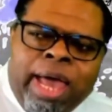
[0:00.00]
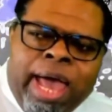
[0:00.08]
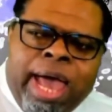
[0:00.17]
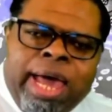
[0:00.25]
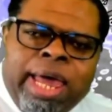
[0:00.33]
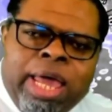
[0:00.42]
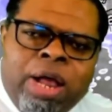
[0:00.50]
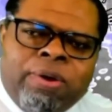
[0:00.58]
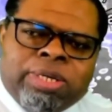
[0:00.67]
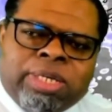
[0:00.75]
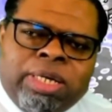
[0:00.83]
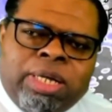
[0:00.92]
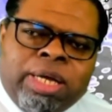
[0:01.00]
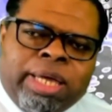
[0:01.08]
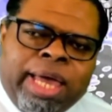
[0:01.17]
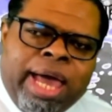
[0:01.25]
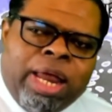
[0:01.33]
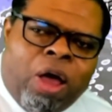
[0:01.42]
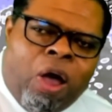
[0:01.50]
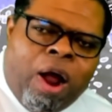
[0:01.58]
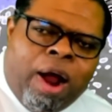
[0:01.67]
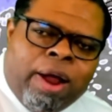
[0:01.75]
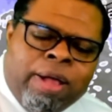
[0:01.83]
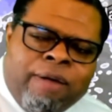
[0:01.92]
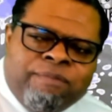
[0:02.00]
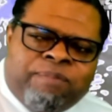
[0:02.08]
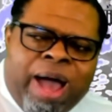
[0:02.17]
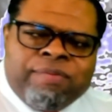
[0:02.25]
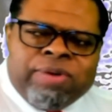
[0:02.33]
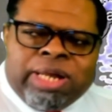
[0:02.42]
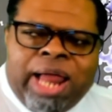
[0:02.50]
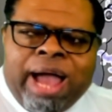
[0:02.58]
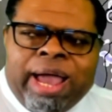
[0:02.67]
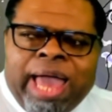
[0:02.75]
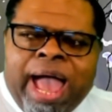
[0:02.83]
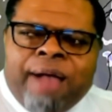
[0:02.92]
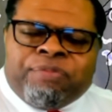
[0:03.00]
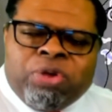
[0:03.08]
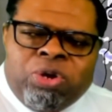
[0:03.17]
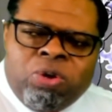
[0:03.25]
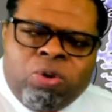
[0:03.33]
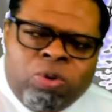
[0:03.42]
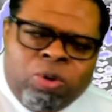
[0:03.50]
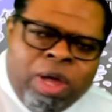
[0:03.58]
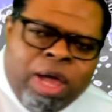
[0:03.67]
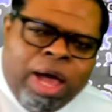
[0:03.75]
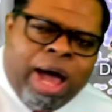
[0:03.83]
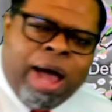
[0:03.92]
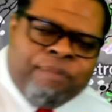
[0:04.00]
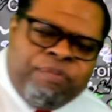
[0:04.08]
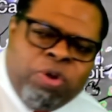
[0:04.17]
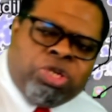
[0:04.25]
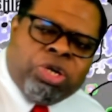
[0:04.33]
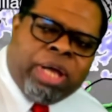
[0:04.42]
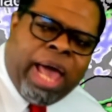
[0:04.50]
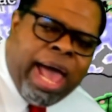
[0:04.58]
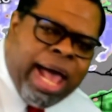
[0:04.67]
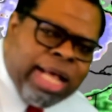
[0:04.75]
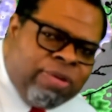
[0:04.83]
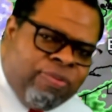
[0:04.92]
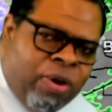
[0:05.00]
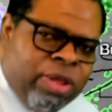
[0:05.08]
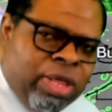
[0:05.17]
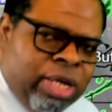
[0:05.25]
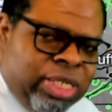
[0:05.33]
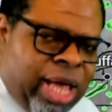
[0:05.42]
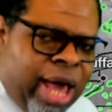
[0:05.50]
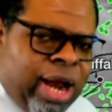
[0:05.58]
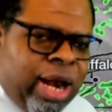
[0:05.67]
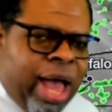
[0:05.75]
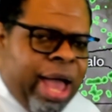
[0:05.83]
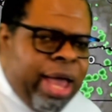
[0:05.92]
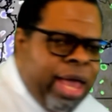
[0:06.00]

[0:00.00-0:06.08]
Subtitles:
And here is a look at our 5 o'clock afternoon future cast for the satellite